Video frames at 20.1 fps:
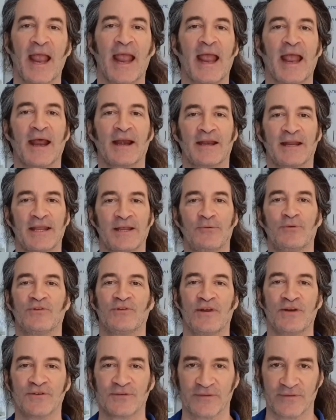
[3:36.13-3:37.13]
and he
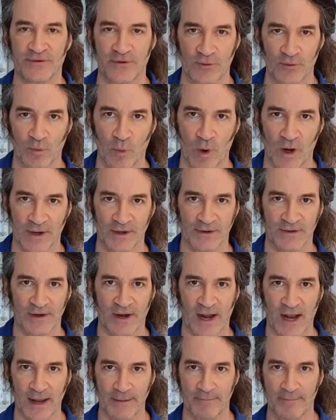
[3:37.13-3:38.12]
was interviewed one
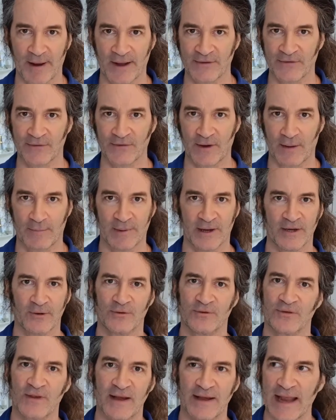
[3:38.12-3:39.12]
time by somebody
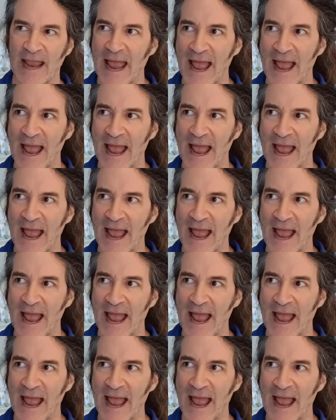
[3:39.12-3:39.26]
who said,